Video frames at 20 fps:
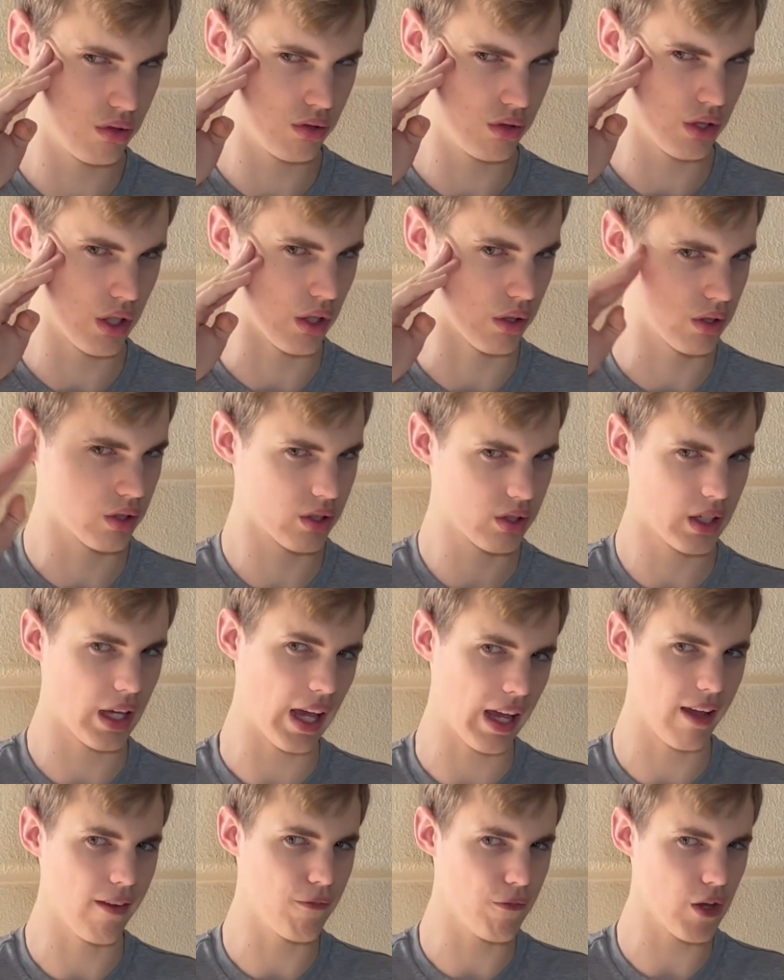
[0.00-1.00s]
you know,
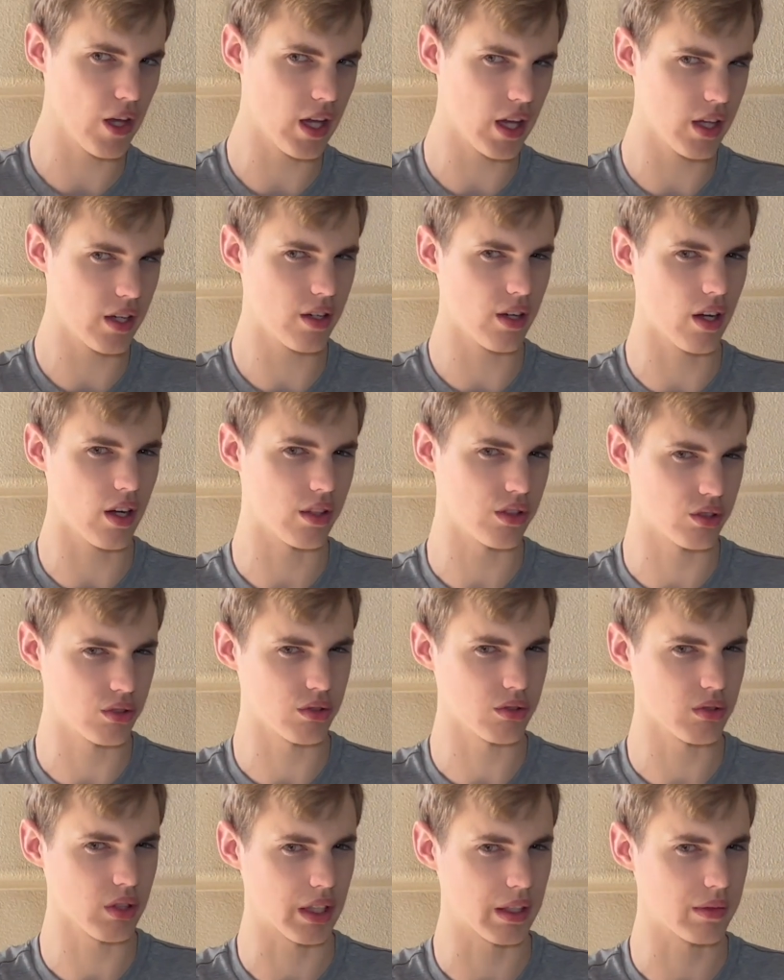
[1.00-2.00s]
cave in on,
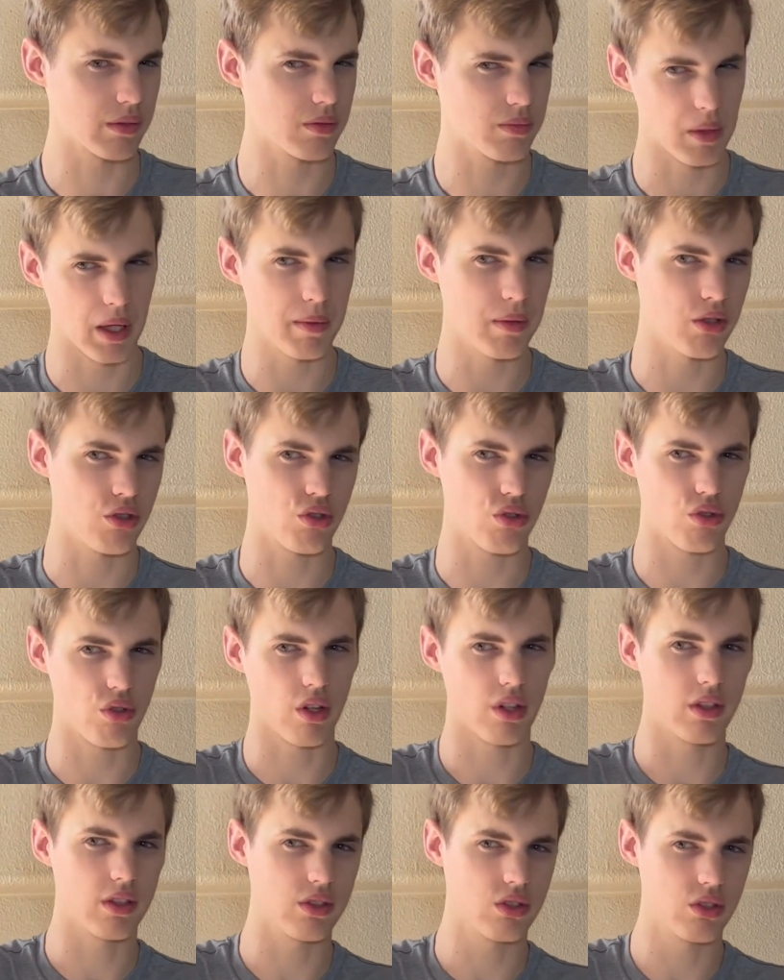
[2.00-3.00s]
like, maybe tr
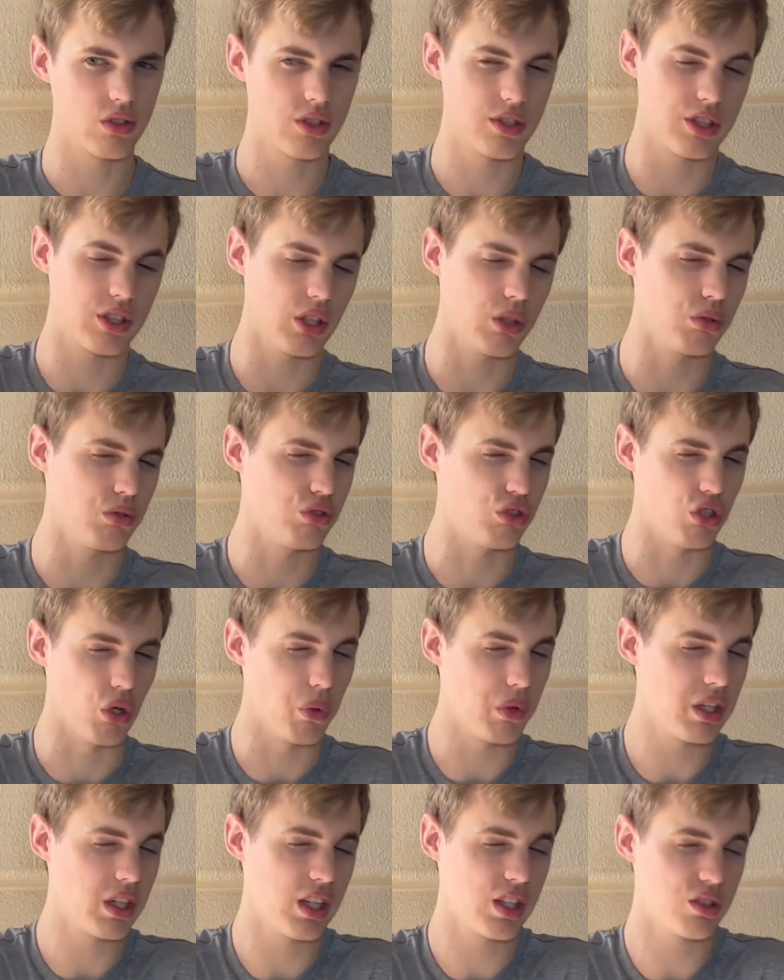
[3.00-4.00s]
still
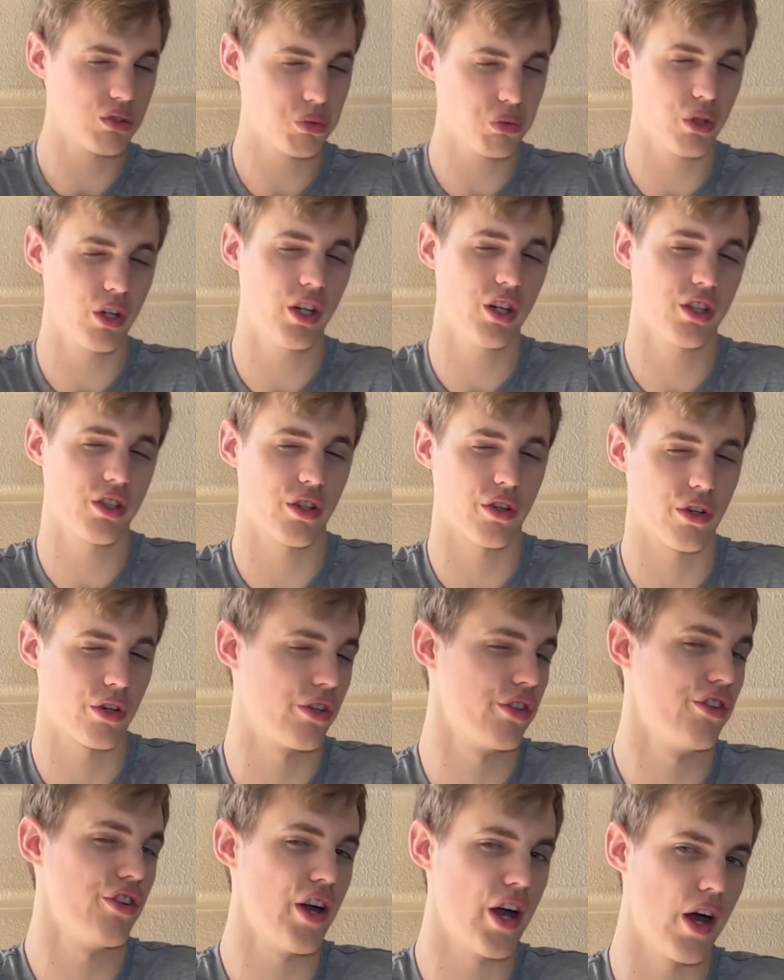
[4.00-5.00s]
doing his work,
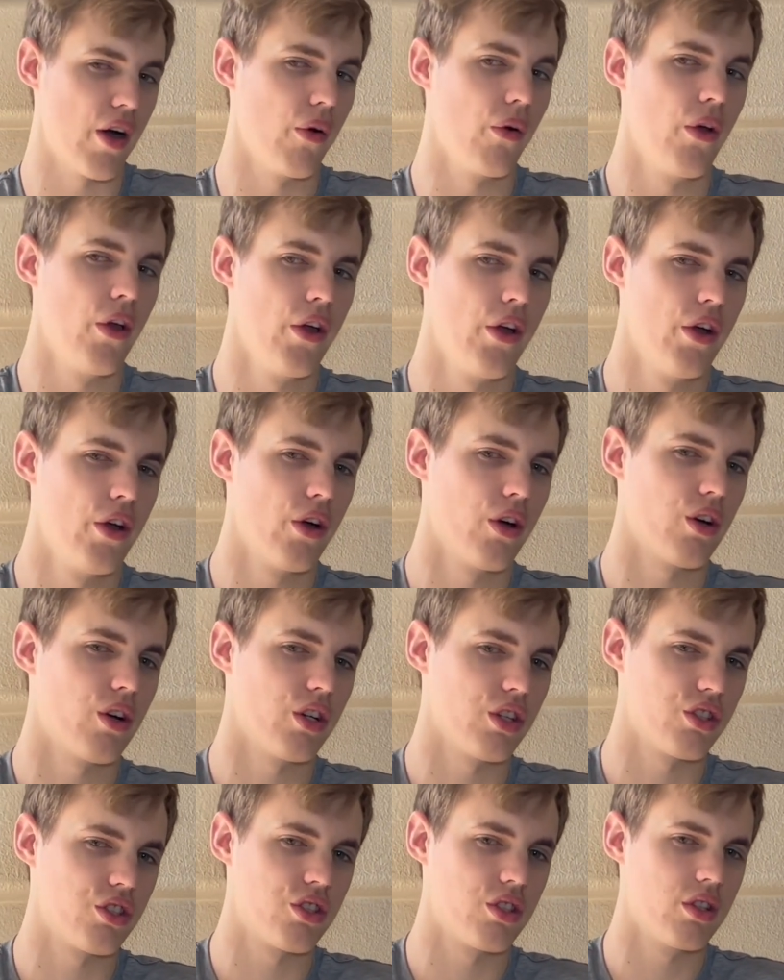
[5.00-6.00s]
or no?
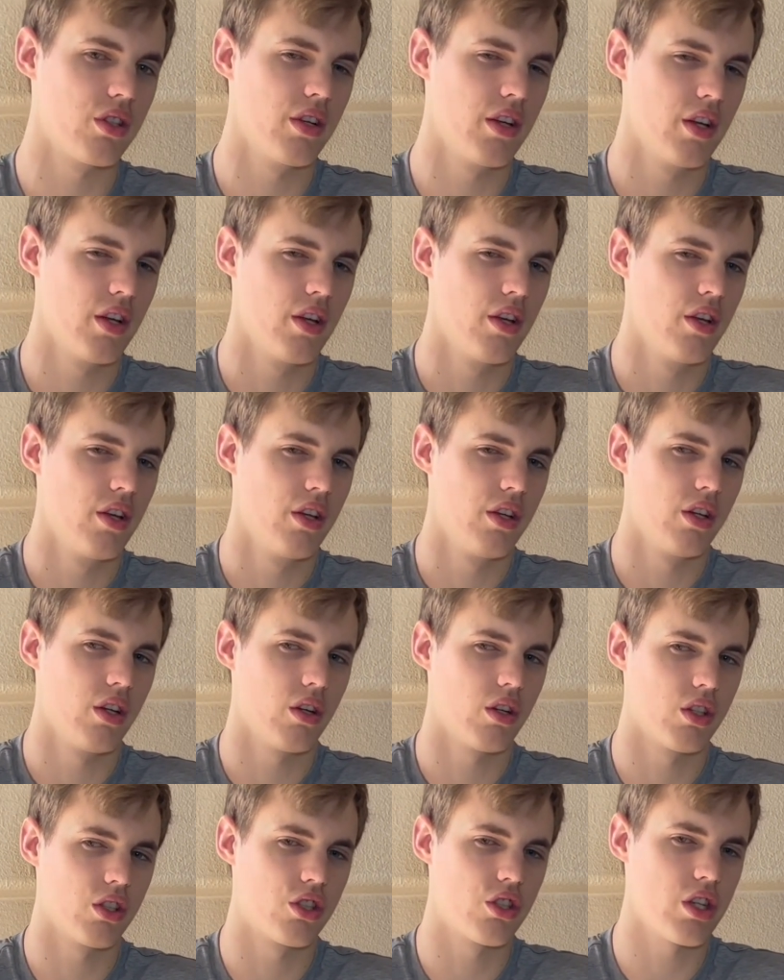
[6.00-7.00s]
Or,
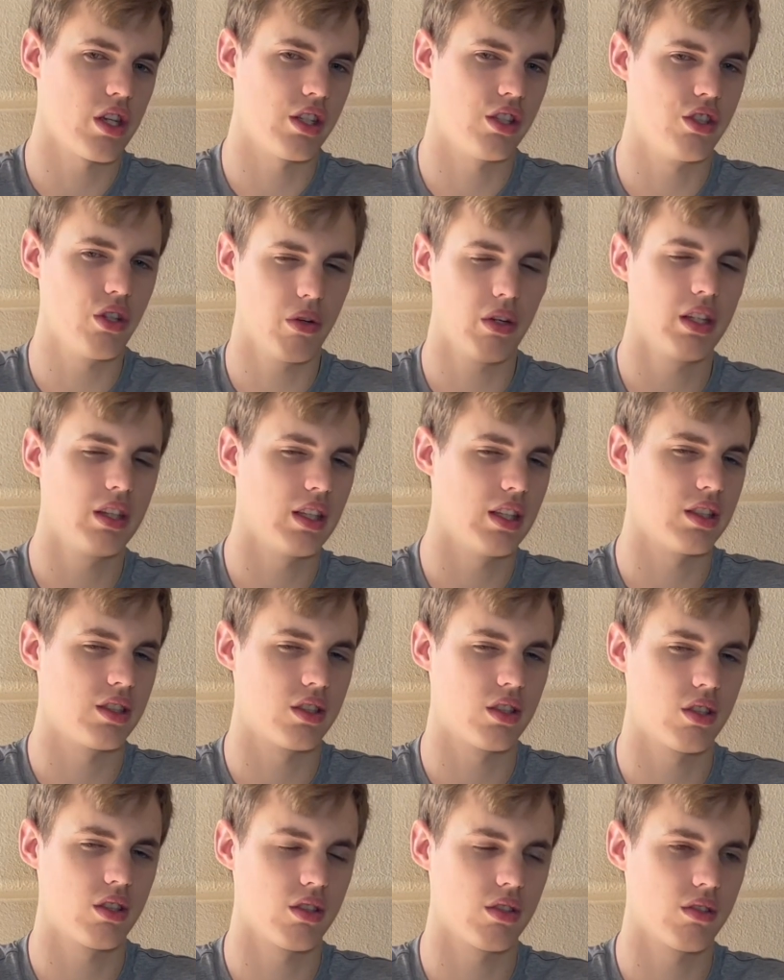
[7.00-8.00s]
or is she doing
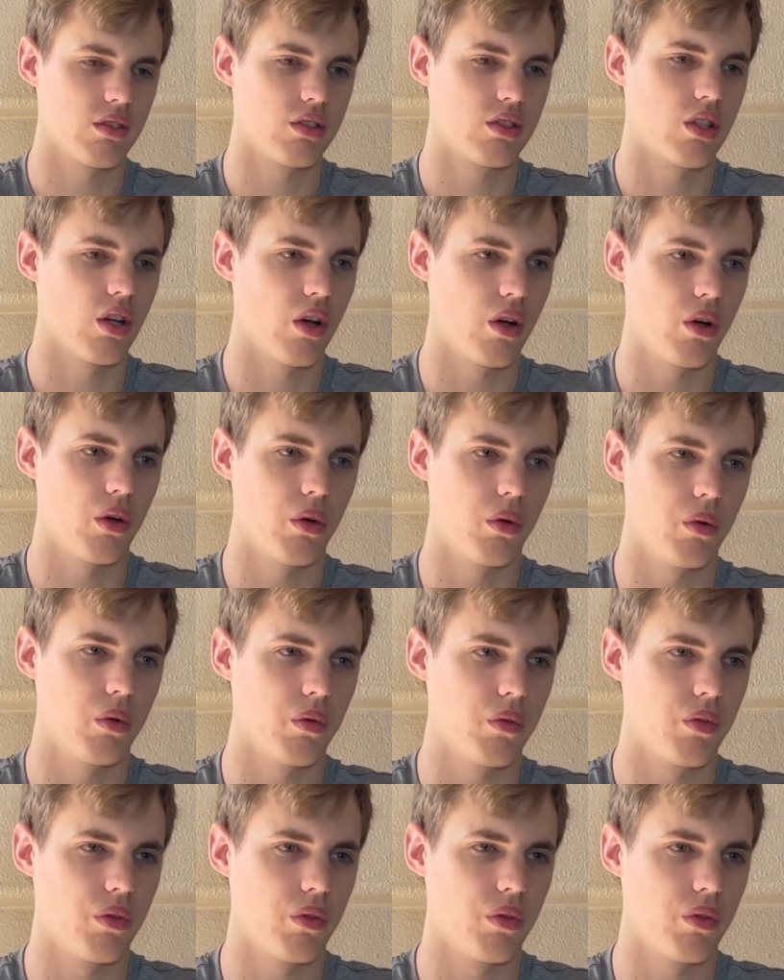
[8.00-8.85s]
this so